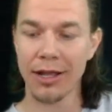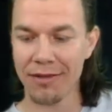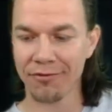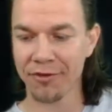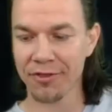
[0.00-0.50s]

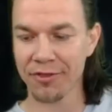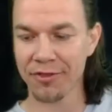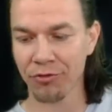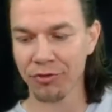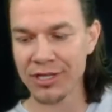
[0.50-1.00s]
And for
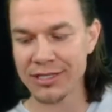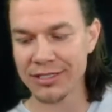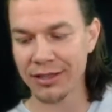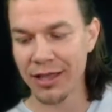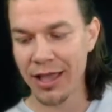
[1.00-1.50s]
that
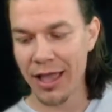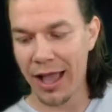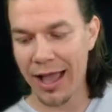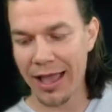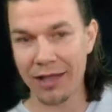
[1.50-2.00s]
reason,
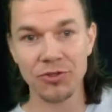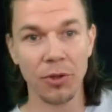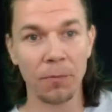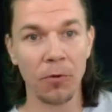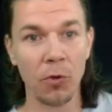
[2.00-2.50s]
I have
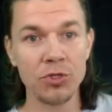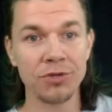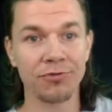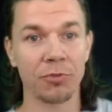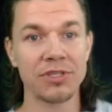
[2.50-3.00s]
to approach
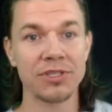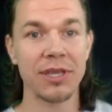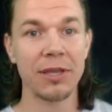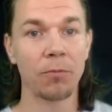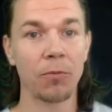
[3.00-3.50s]
it from a
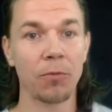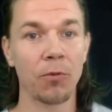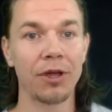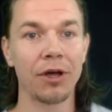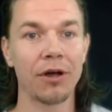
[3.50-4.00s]

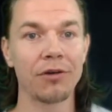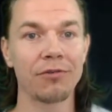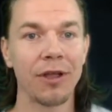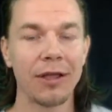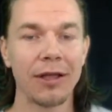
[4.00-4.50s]
standpoint
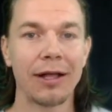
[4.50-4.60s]
of